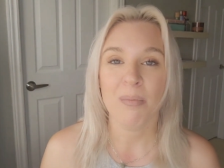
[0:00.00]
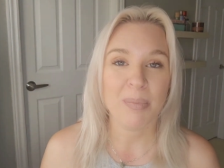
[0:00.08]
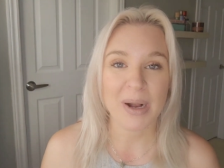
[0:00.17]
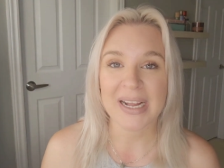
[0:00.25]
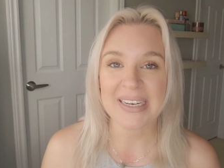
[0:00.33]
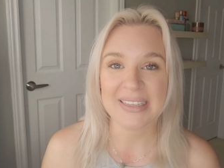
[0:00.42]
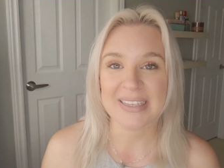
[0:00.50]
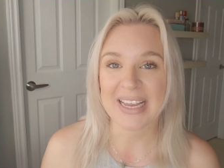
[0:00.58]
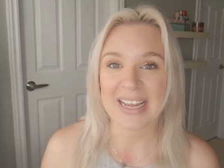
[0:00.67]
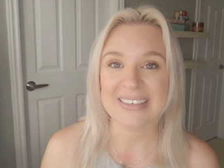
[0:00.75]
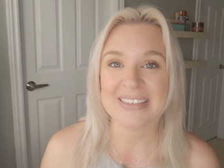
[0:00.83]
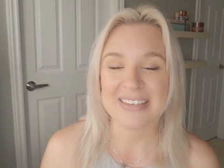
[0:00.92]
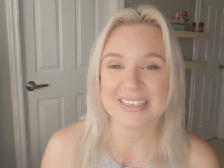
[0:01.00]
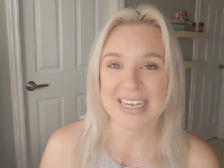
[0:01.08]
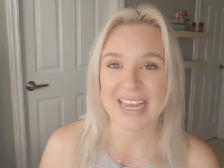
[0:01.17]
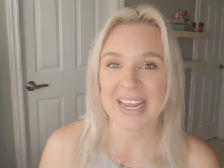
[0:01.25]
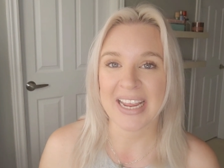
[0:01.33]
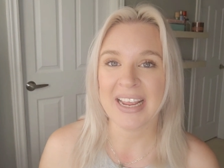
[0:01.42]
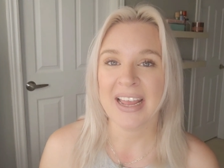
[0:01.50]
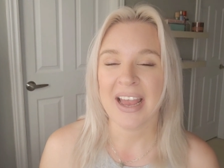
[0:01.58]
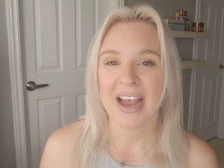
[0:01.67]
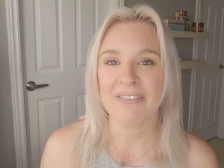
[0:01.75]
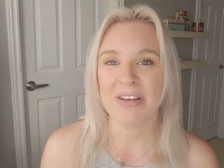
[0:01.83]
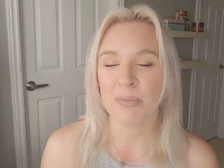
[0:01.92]
but at the end of the day,
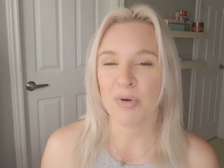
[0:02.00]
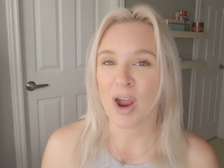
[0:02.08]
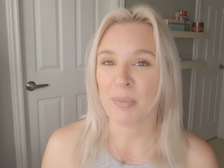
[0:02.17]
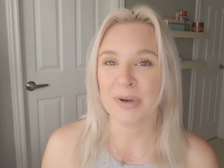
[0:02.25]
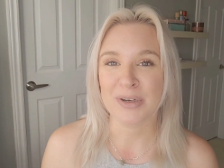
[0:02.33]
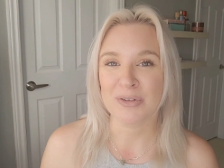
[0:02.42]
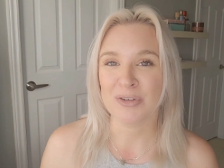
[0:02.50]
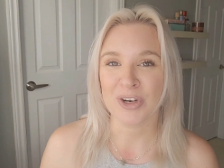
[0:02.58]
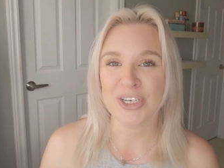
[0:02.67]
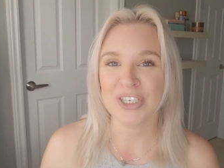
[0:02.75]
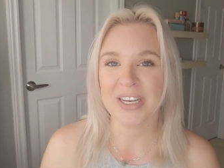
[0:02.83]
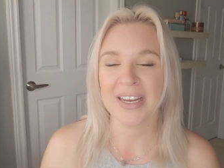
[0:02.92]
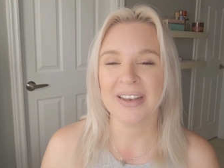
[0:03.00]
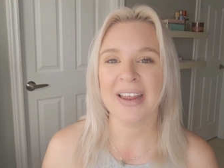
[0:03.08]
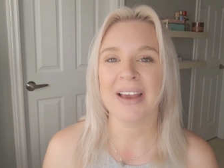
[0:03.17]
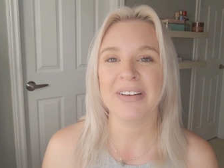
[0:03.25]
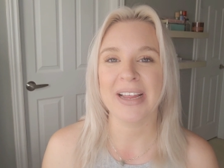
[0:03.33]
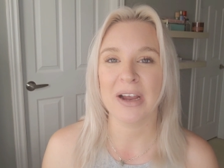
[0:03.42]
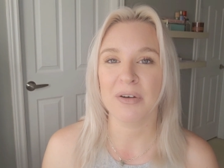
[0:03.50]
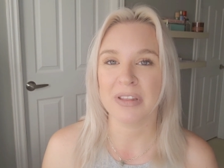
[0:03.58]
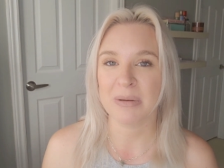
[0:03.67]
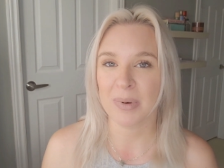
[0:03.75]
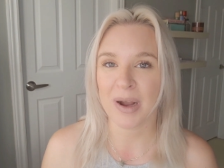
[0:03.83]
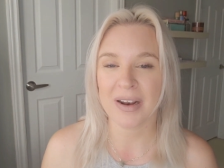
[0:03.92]
having proper nutrition, having a
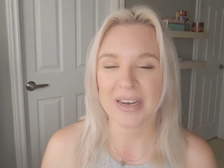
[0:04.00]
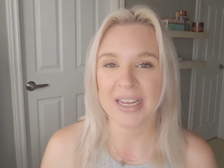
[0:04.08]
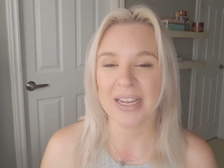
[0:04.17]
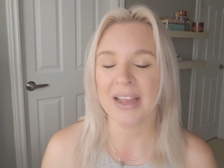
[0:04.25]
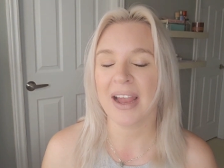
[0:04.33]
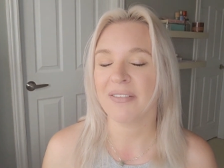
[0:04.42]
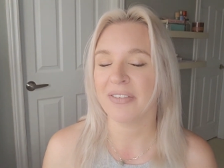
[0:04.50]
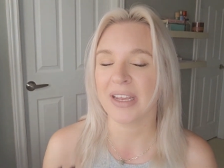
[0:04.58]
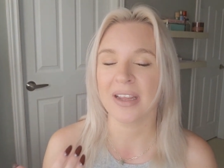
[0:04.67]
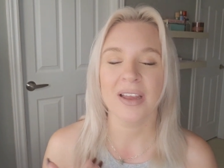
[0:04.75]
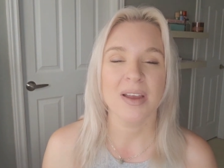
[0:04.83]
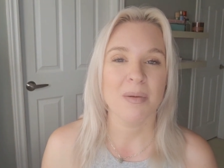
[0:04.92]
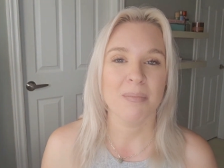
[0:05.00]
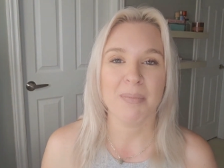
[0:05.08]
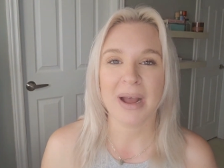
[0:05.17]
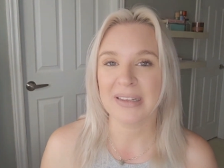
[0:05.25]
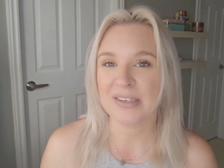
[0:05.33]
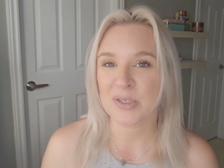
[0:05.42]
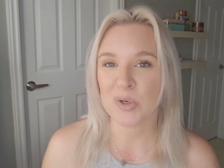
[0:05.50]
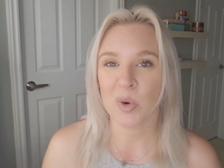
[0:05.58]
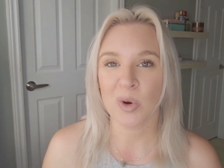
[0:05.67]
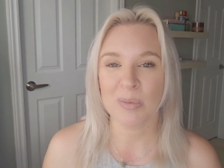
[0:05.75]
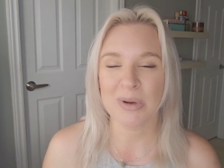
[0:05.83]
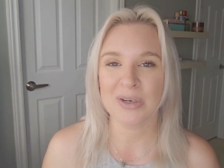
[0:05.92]
healthy body, having balanced
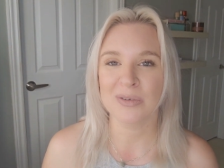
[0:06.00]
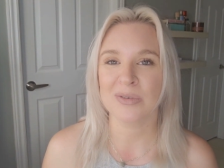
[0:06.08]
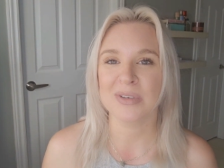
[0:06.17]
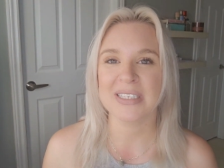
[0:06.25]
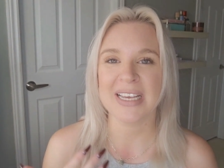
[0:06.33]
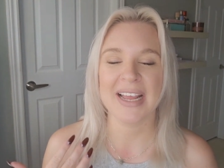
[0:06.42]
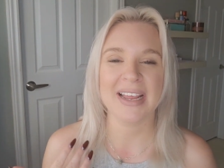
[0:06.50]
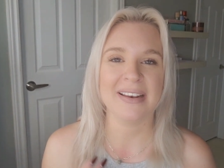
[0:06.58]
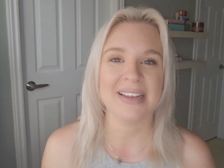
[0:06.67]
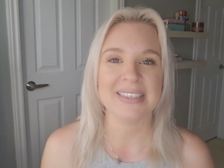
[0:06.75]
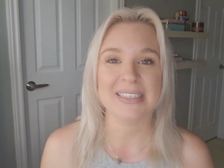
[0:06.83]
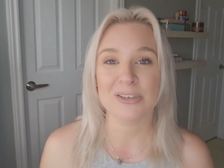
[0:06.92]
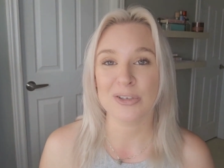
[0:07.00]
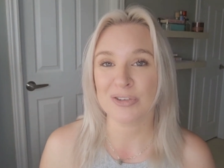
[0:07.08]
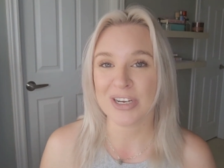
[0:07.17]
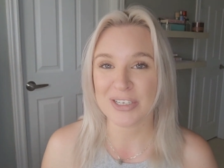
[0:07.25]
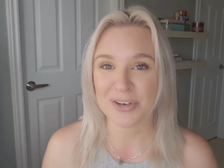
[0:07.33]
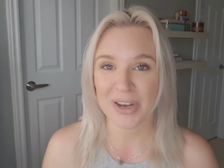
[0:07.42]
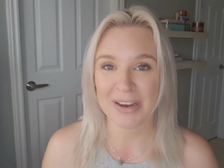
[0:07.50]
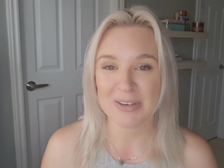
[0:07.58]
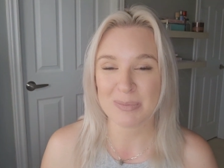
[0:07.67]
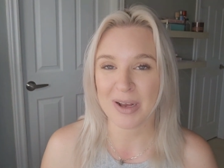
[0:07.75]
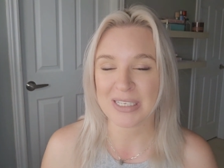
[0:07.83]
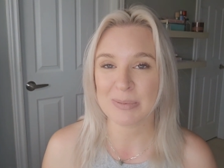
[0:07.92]
hormones, and as little stress in your life
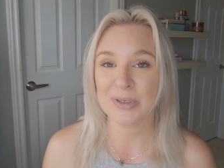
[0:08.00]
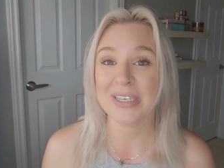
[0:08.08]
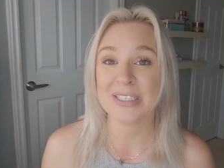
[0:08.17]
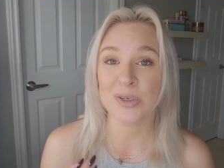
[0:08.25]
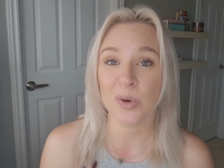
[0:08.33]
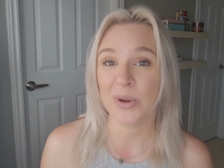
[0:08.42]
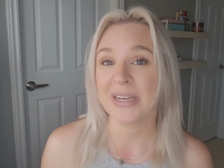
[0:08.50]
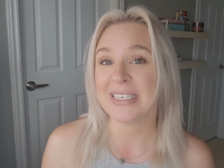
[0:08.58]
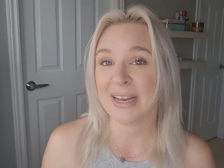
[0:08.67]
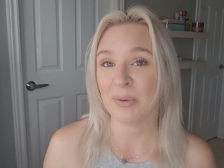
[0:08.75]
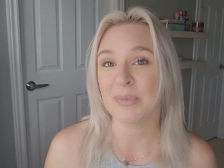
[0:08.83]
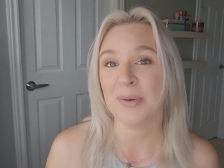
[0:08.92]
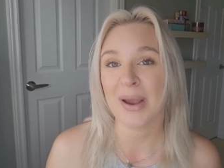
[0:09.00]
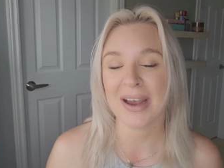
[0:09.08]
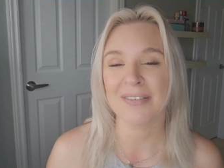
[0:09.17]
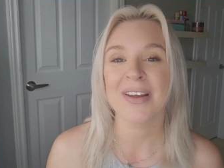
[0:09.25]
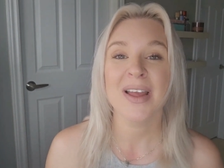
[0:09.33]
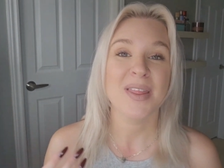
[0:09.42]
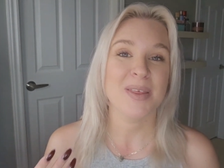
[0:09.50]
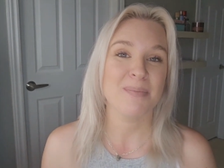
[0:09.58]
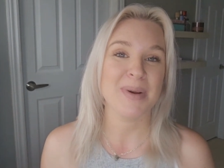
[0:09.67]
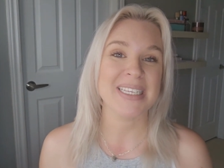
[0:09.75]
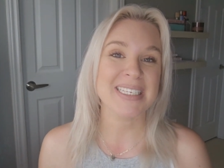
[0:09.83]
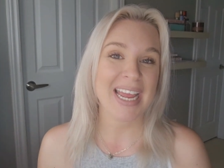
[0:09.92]
as possible is going to help you have the
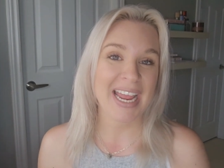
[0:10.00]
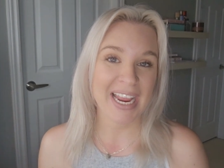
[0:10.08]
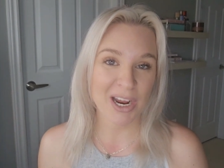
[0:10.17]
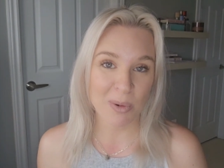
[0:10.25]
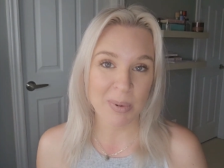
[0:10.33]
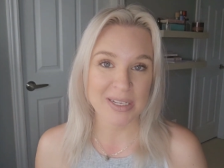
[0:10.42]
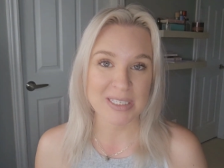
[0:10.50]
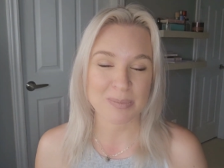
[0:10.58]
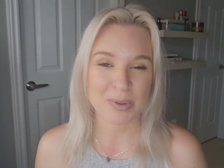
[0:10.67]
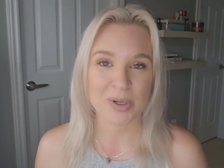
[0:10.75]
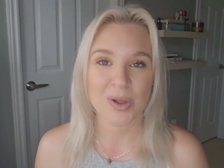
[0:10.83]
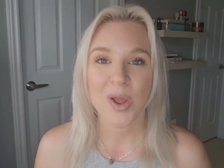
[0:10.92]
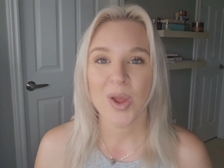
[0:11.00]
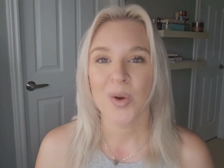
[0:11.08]
best hair possible.